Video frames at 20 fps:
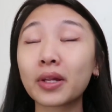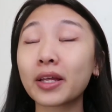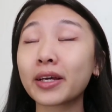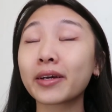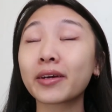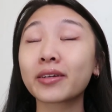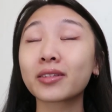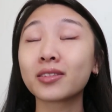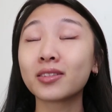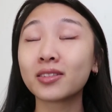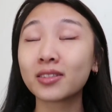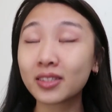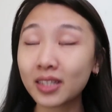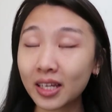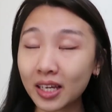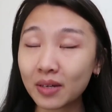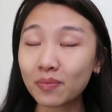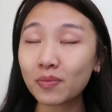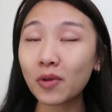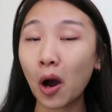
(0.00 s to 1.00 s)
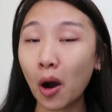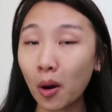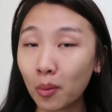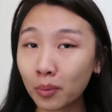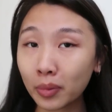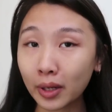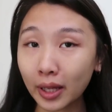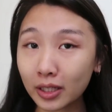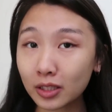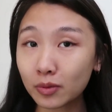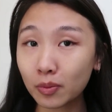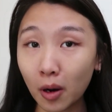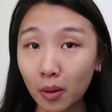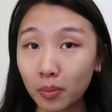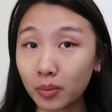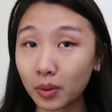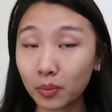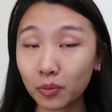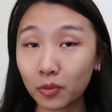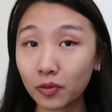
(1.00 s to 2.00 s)
like a deep complex
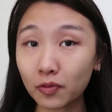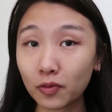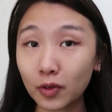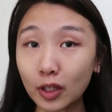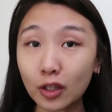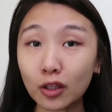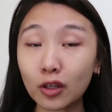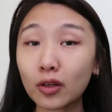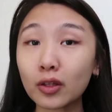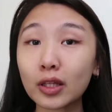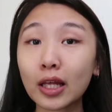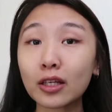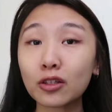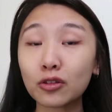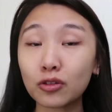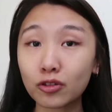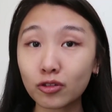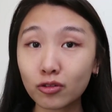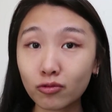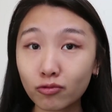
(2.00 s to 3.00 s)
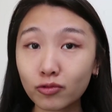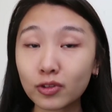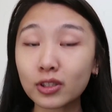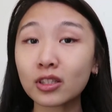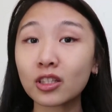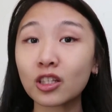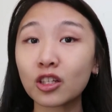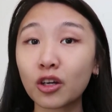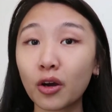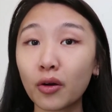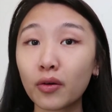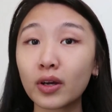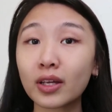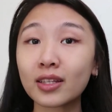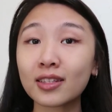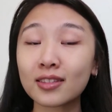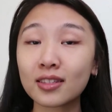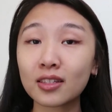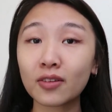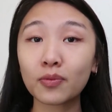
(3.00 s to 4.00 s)
problem within you that you should really go
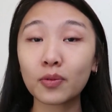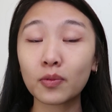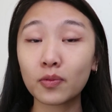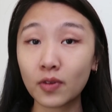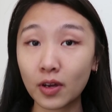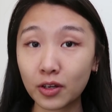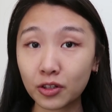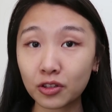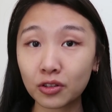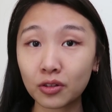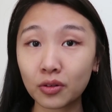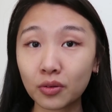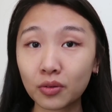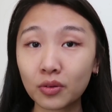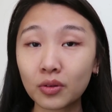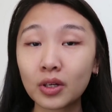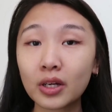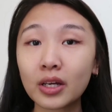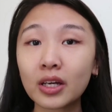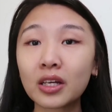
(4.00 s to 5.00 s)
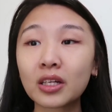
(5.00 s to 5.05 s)
and see a professional